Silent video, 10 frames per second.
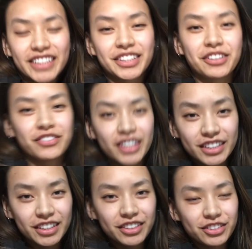so I
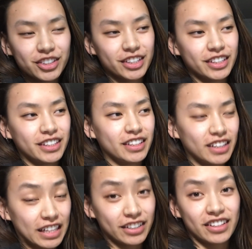finished the nutrition
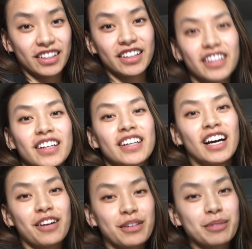lecture.
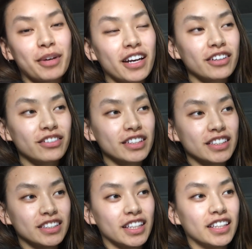I was planning for it to
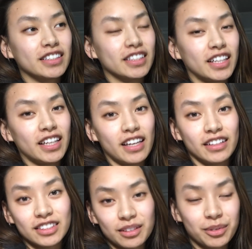take today
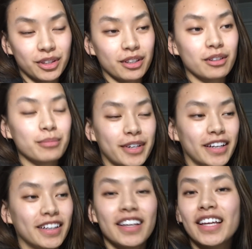and tomorrow,
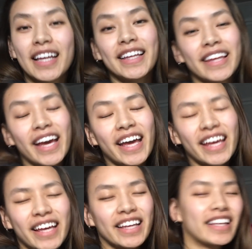but
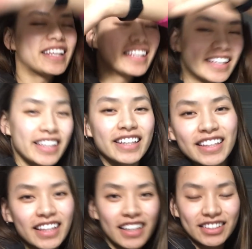
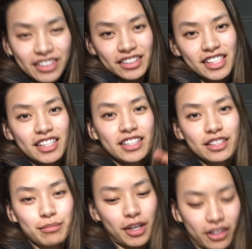yay! So I just need
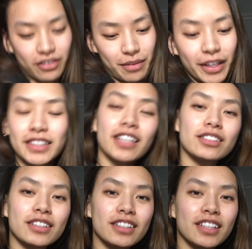to modify my
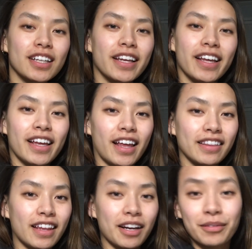schedule,
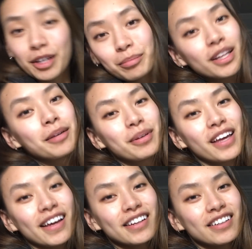and then I'm gonna play
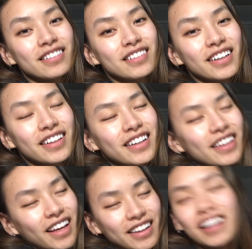piano,
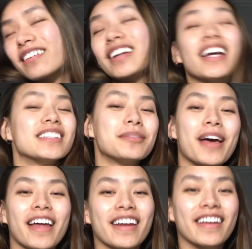and then I'm gonna head to bed.